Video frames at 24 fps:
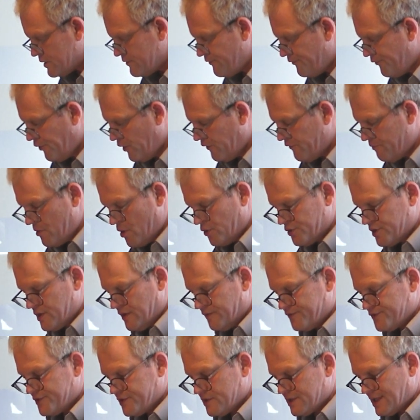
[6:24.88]
is full of
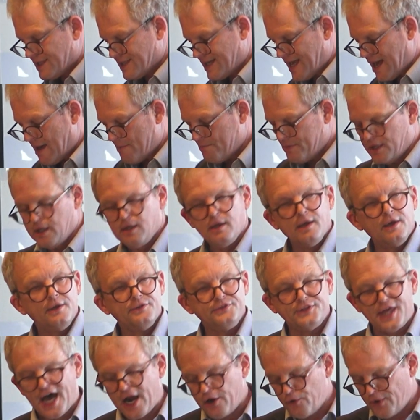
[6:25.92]
motives that can be
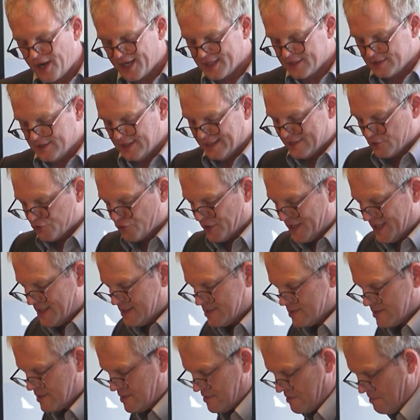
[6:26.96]
directly
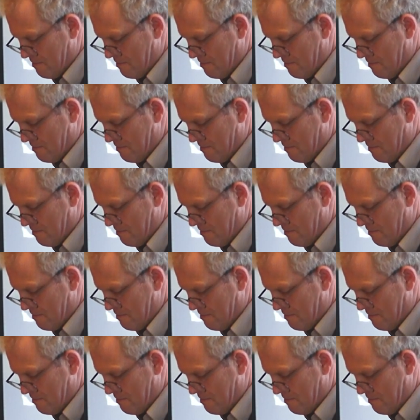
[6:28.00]
traced